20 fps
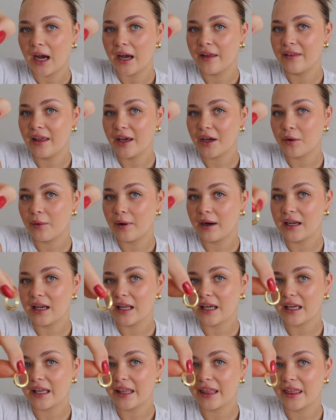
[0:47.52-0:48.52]
and they're quite
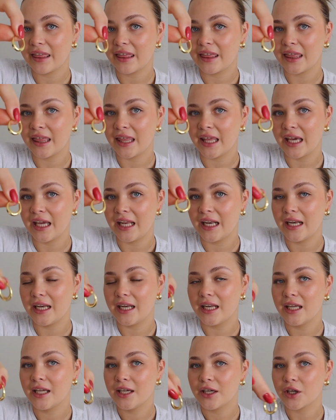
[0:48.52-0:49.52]
like a
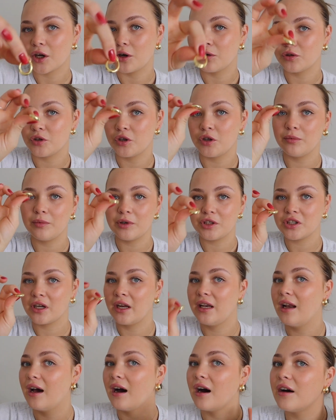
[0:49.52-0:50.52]
thin gold hoop, which I
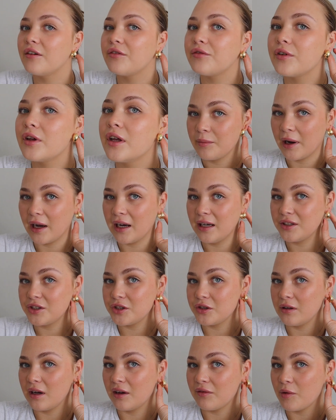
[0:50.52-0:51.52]
love. But I
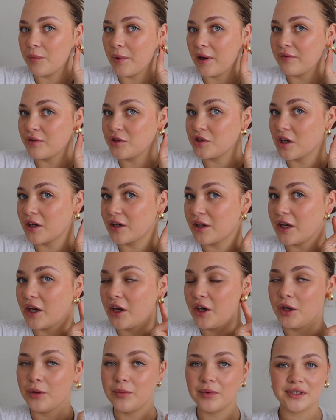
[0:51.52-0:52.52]
do love a bit of a chunkier
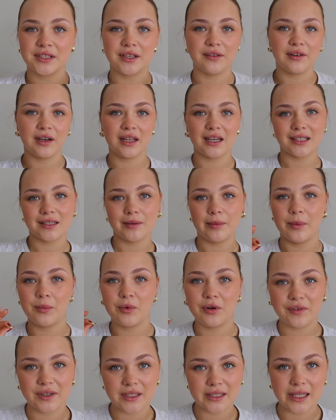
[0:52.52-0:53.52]
hoop because I feel like it's a bit
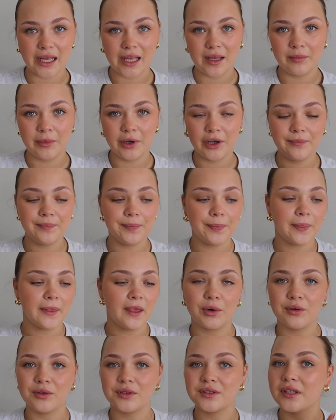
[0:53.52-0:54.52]
more of a statement.
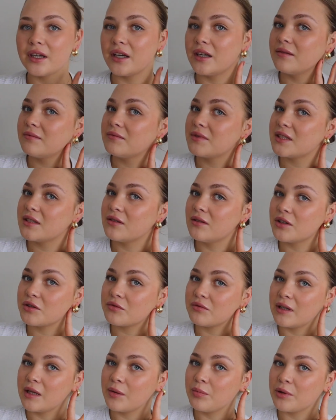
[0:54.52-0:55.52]
But also, still looks
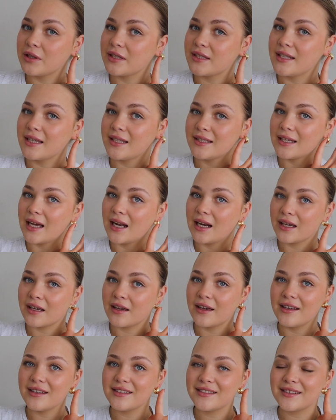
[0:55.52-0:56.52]
really pretty and
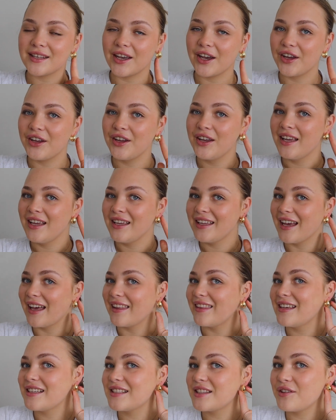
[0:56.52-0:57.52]
delicate. So yeah,
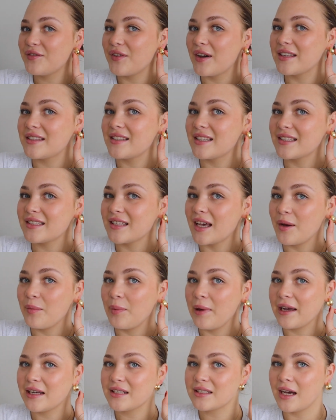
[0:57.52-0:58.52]
these are the first things that I
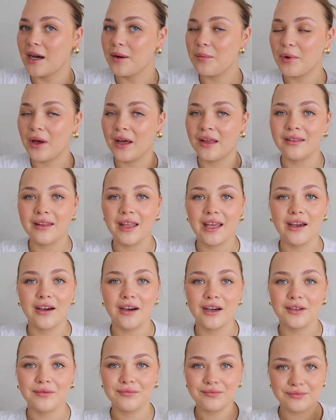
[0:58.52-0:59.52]
picked up and they
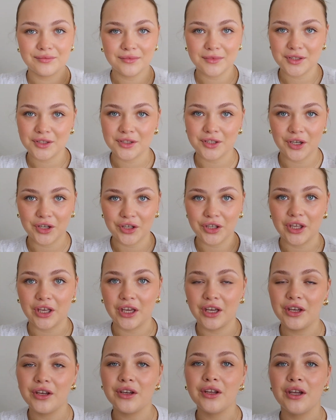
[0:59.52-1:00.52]
are so
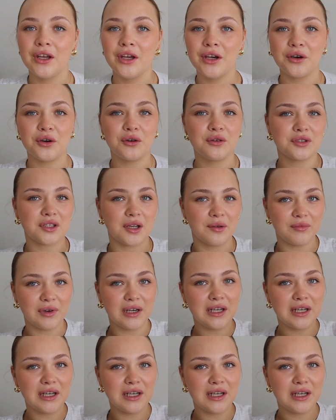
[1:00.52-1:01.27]
cute. Also, I'm